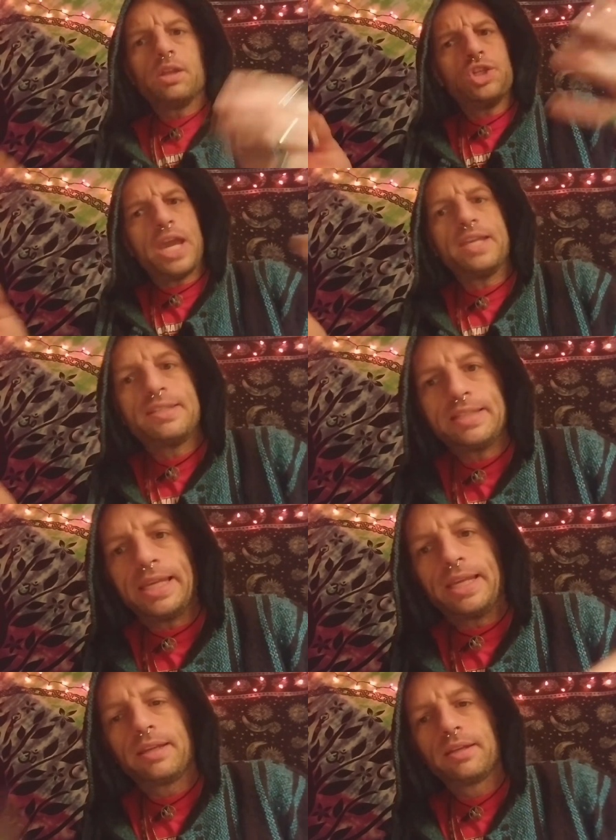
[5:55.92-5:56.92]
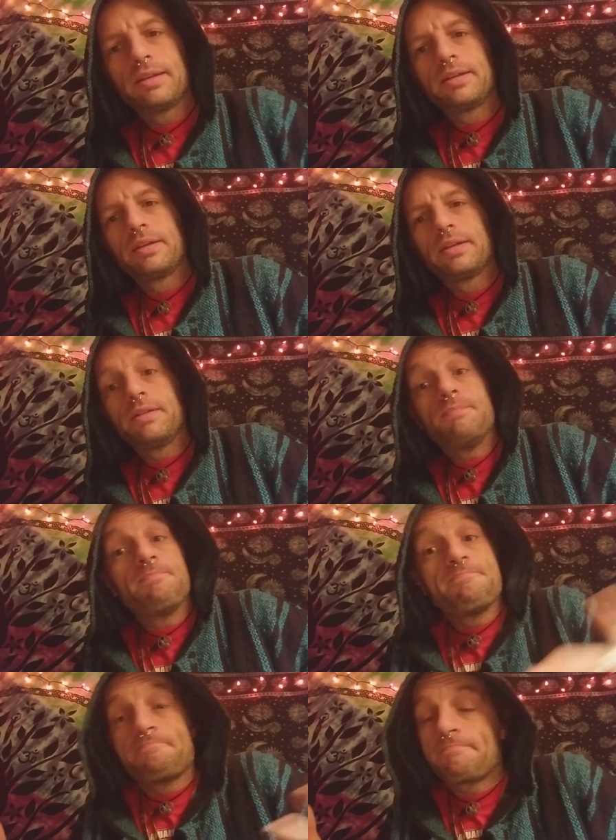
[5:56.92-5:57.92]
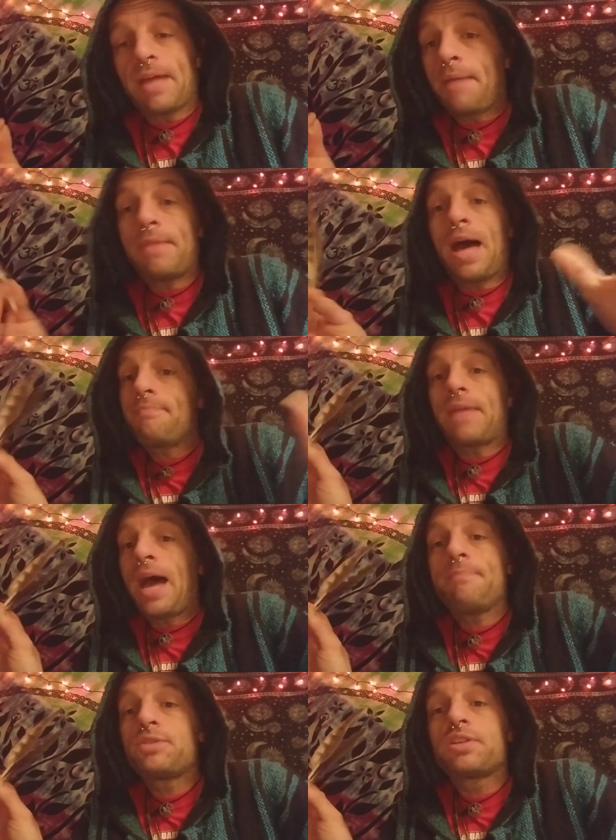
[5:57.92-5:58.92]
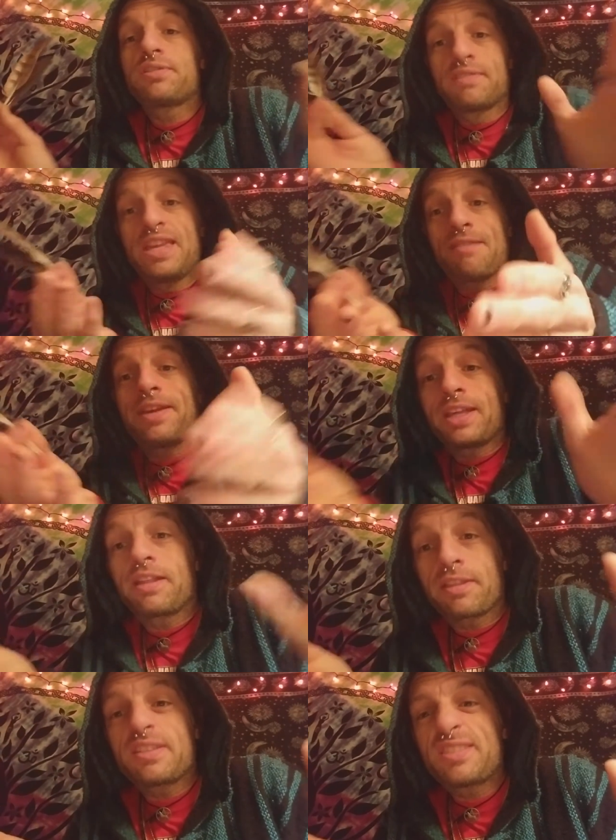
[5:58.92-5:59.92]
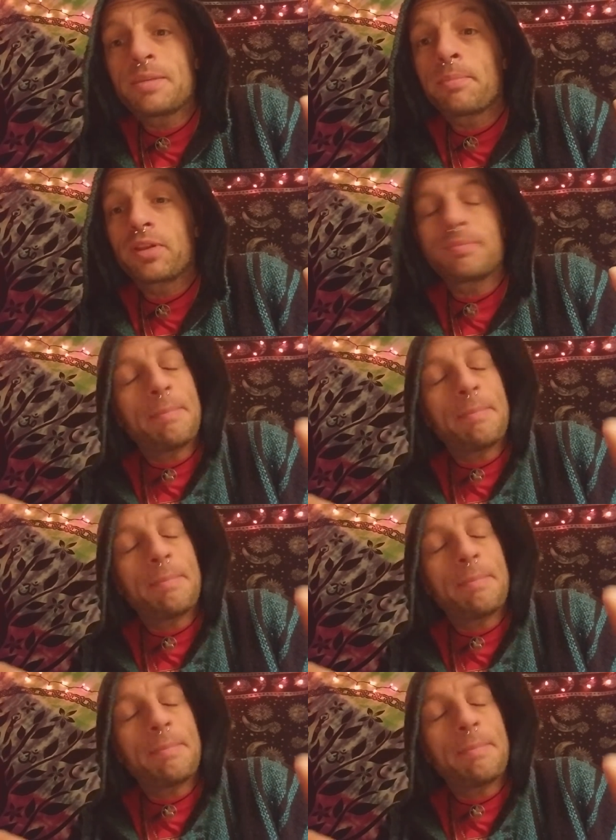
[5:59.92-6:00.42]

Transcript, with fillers: JC. I'm just giving the symbolism.